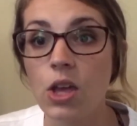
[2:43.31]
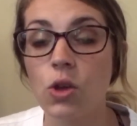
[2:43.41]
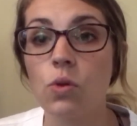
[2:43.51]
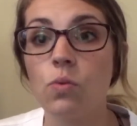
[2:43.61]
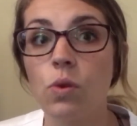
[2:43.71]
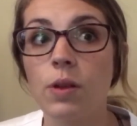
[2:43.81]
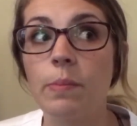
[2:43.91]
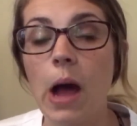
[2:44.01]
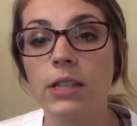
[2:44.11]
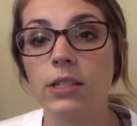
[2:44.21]
who
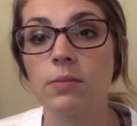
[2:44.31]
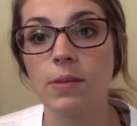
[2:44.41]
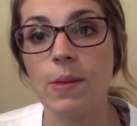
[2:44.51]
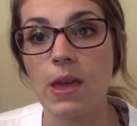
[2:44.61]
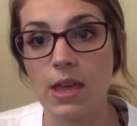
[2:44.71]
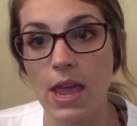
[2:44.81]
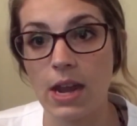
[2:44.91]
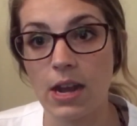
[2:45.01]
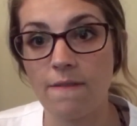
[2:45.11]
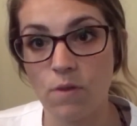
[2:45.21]
would possibly be a
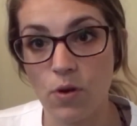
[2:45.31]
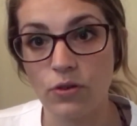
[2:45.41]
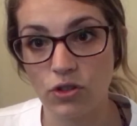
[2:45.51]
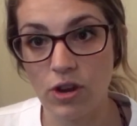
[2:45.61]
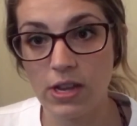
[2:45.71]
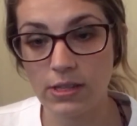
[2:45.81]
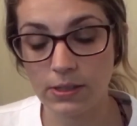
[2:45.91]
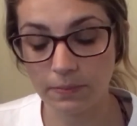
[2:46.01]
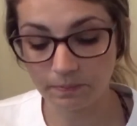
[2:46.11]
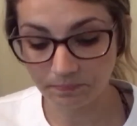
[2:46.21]
candidate for restraints.